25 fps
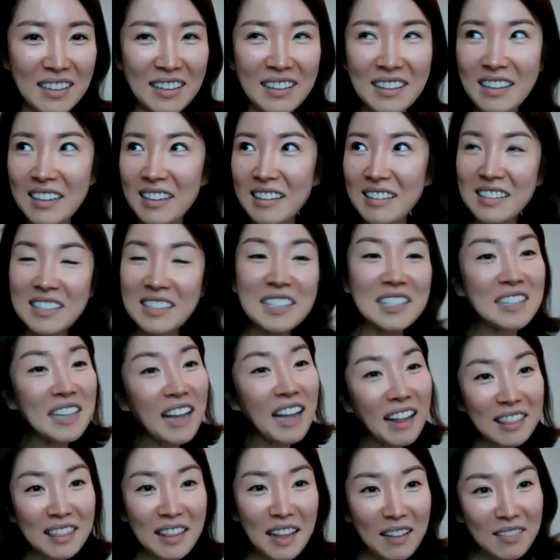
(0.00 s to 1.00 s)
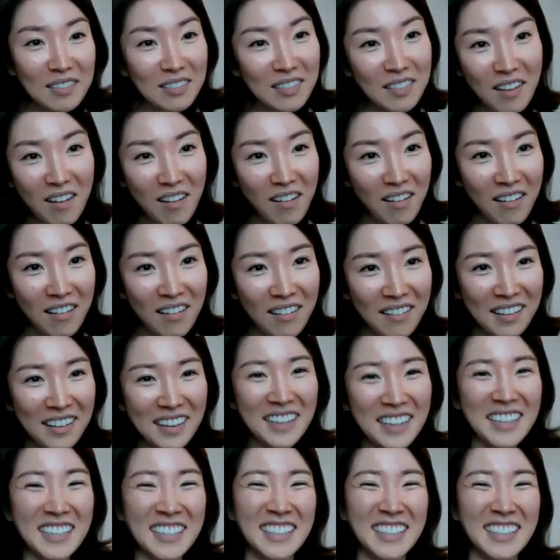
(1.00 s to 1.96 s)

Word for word: And then it's not that long.